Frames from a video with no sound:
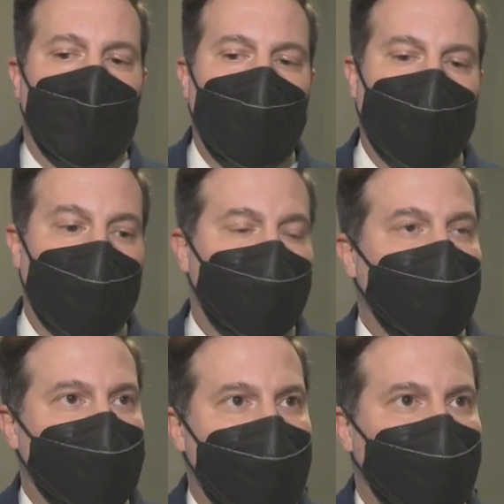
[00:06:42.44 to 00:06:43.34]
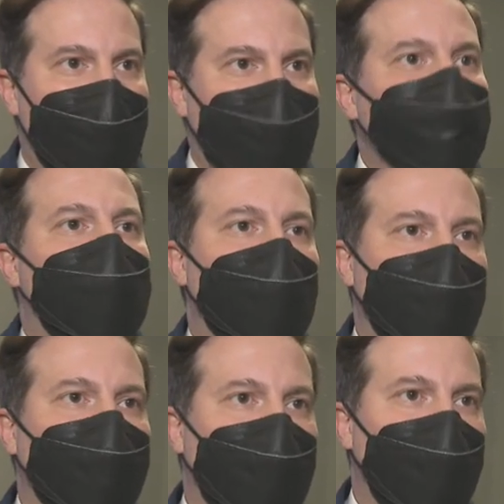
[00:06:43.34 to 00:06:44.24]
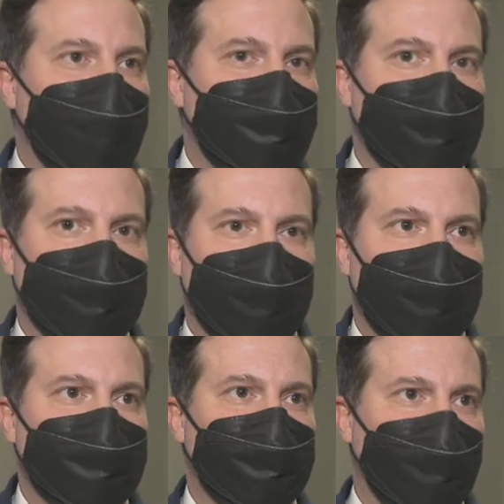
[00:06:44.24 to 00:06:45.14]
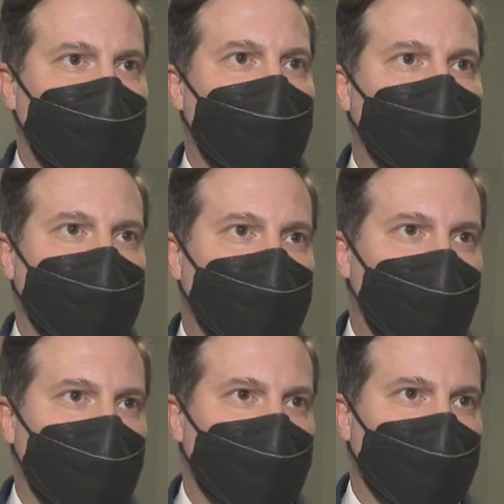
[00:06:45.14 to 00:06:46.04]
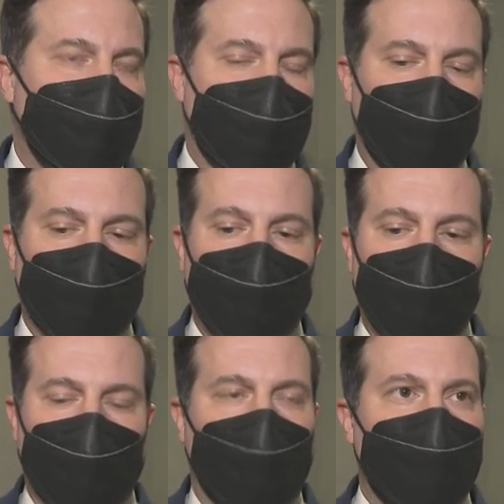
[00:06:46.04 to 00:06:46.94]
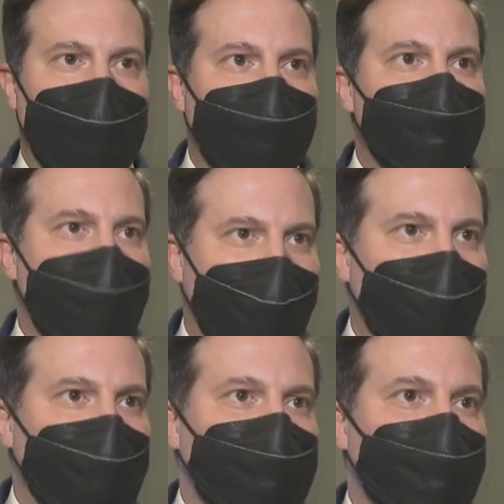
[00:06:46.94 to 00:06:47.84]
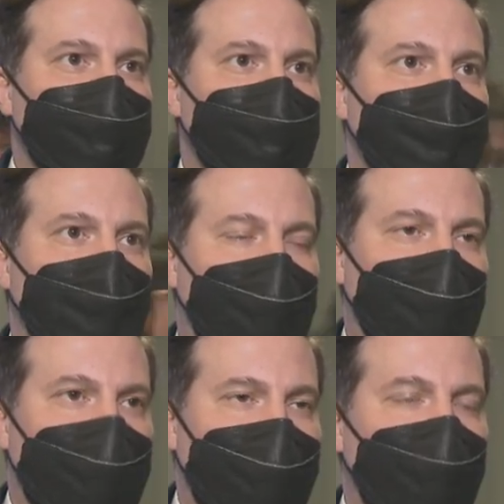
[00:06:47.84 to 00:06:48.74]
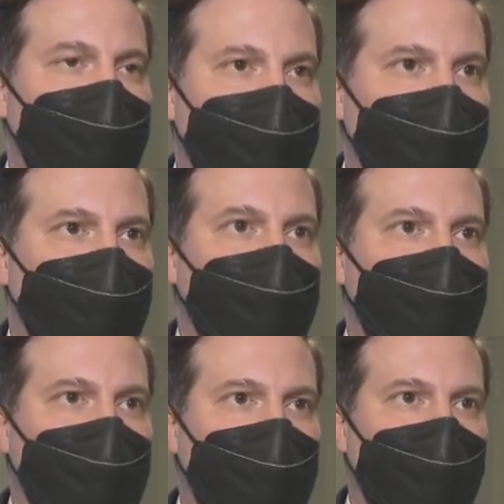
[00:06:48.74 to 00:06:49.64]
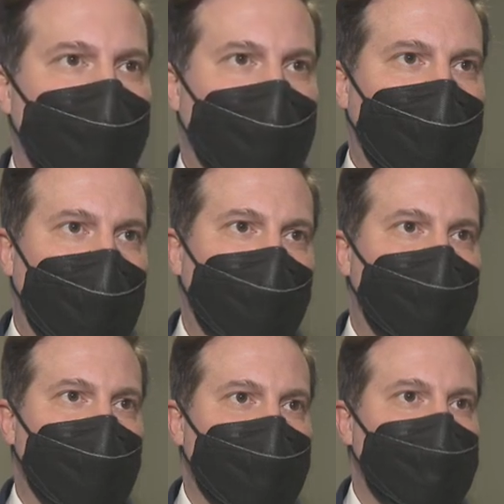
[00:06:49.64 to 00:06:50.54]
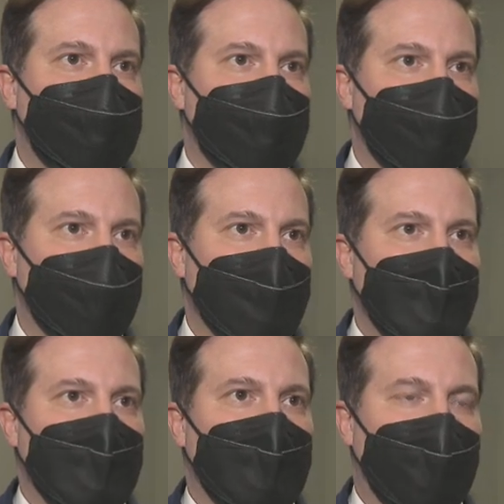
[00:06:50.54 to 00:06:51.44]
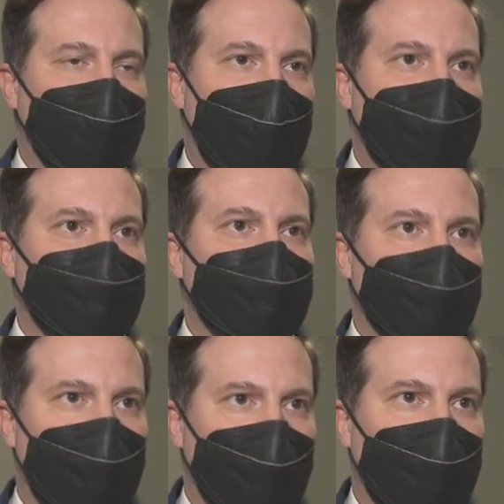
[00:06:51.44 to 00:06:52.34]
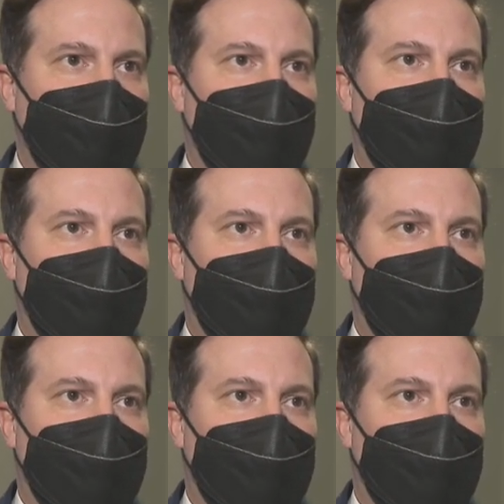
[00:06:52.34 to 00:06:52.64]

Well, I think that last part of your question is incredibly important. Look, we have mechanisms already within the criminal code that allow the police to apply to the court.